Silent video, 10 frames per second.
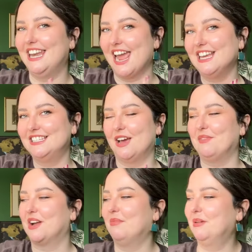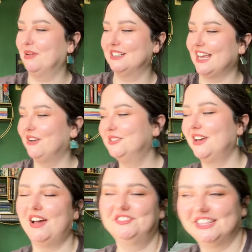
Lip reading: Next up, a couple of books I also have to